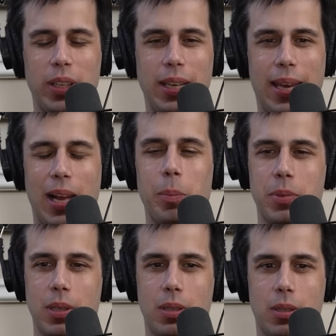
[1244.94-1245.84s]
really
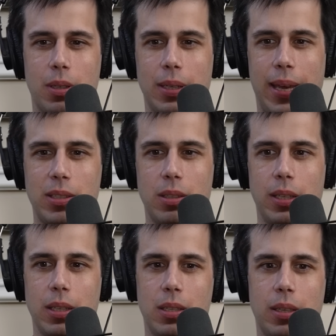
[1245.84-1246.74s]
helped us get to
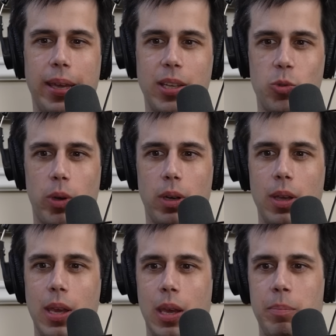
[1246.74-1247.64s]
this stage where
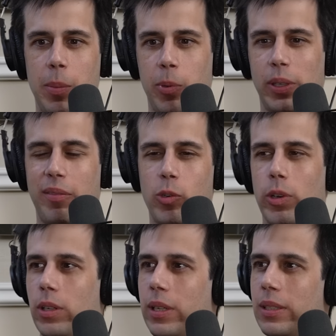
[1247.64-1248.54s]
people
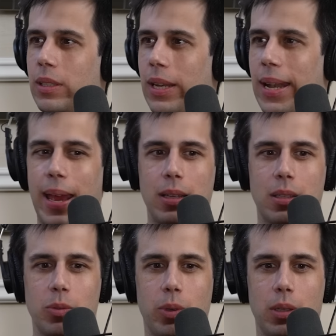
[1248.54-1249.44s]
everywhere can
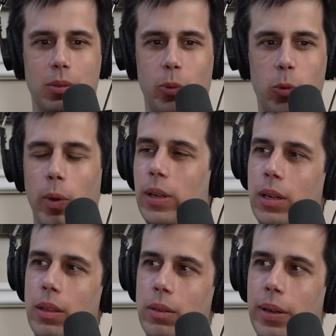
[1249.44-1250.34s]
connect with with one
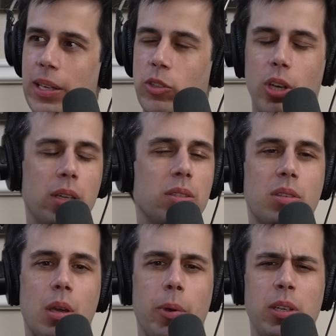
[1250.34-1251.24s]
another. And you're talking to
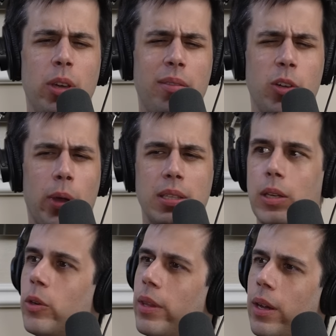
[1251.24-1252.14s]
someone you have no
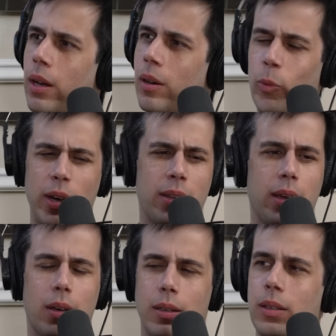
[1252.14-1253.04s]
idea who they are, where
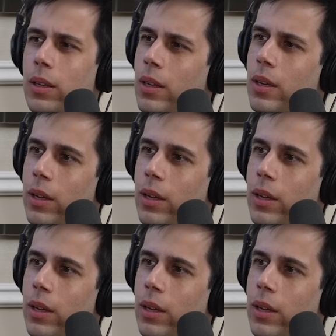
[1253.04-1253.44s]
they are. Yeah.